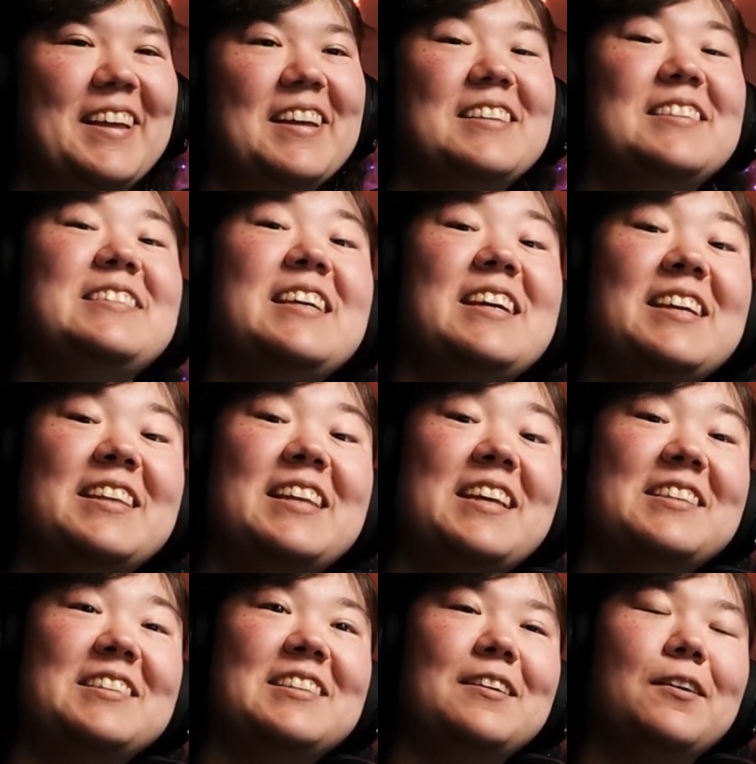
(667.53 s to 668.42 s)
See,
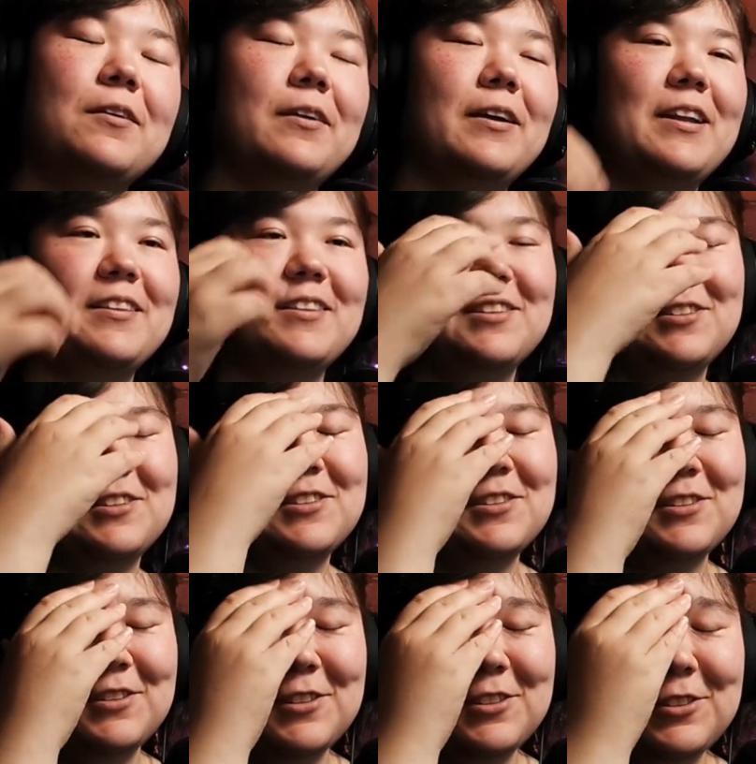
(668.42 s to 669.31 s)
Disney, all right, this is
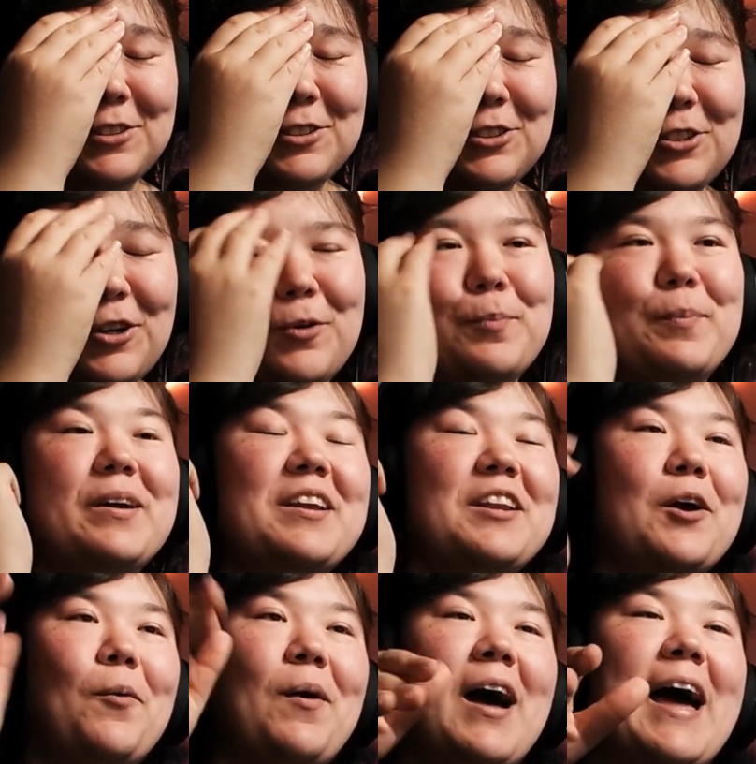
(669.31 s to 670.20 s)
a Disney show, but
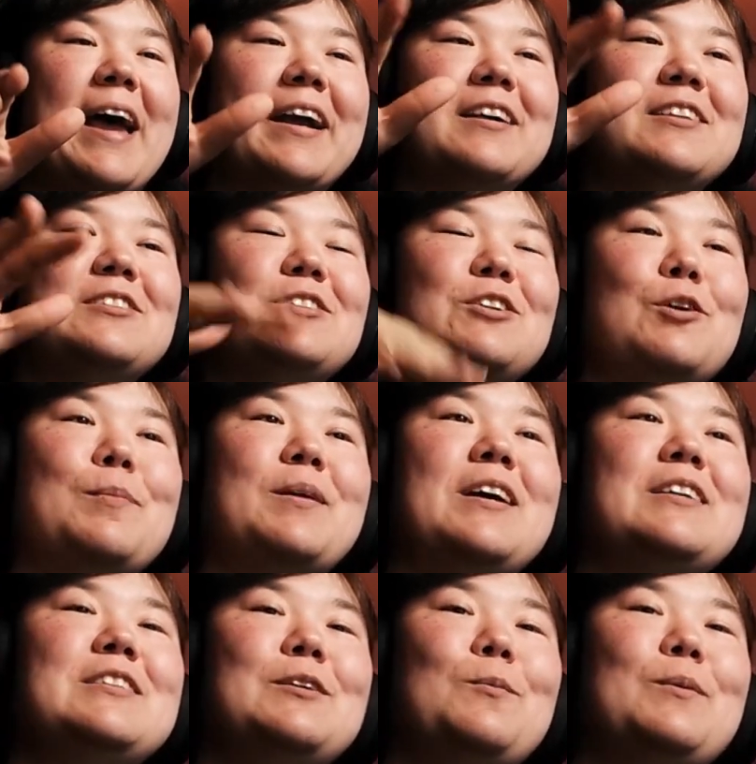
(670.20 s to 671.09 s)
you know what, I consider
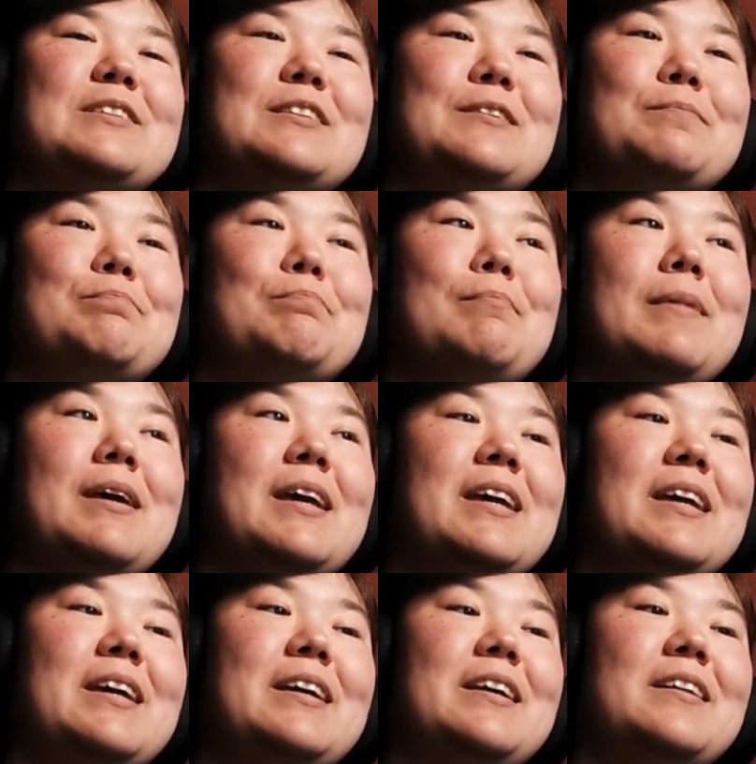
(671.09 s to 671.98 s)
because it wasn't
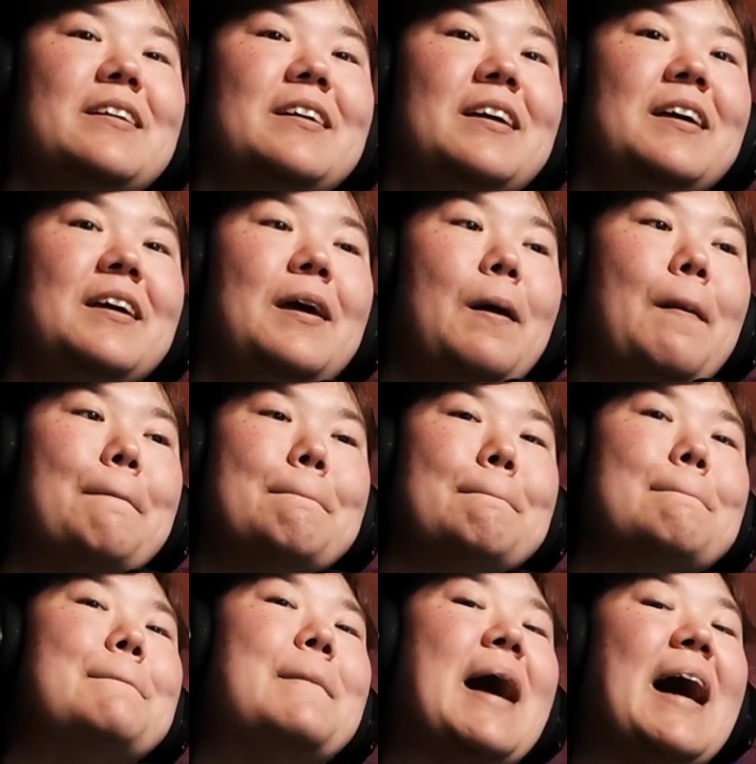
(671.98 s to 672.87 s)
made
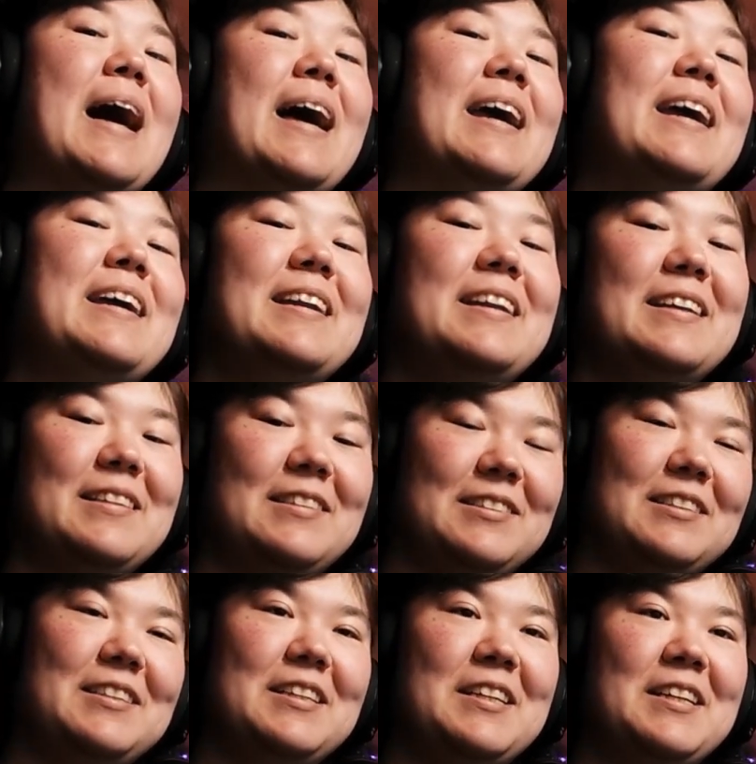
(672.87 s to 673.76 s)
by
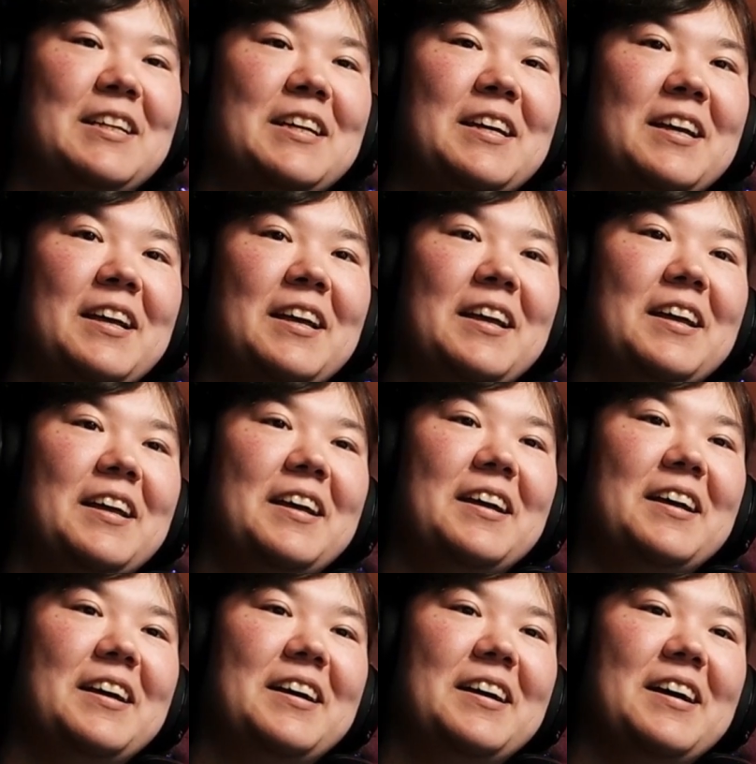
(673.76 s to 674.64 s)
Disney,
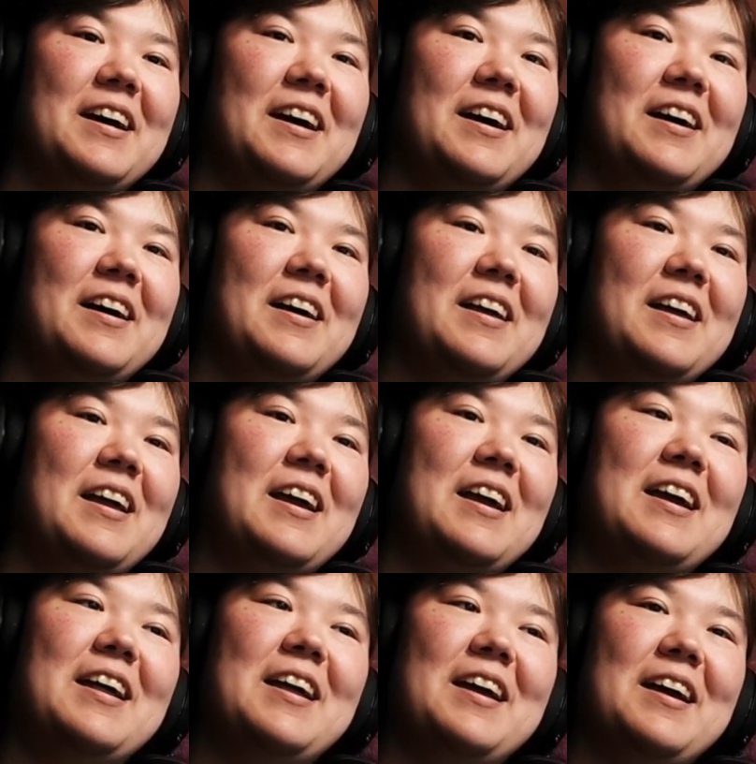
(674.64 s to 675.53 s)

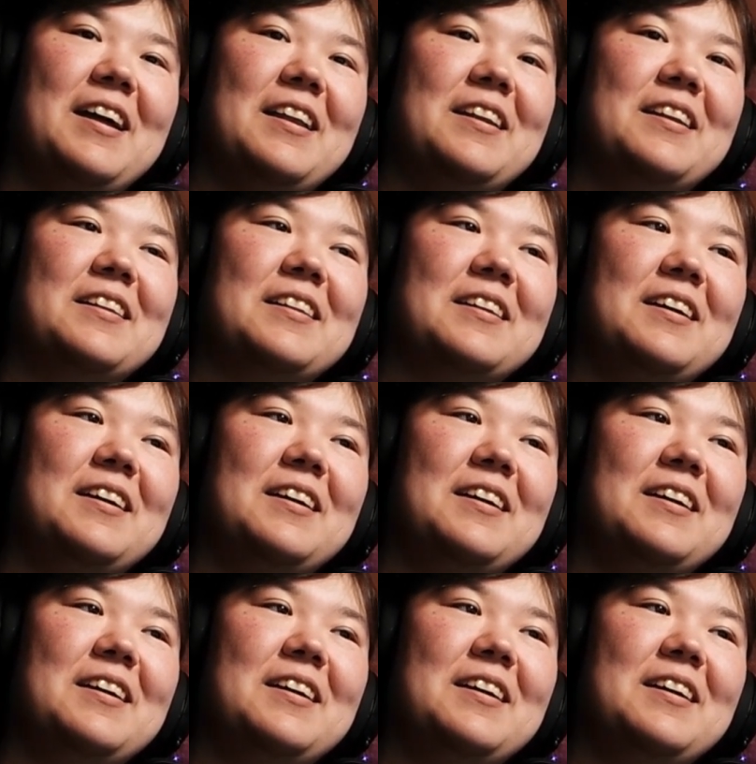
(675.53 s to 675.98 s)
and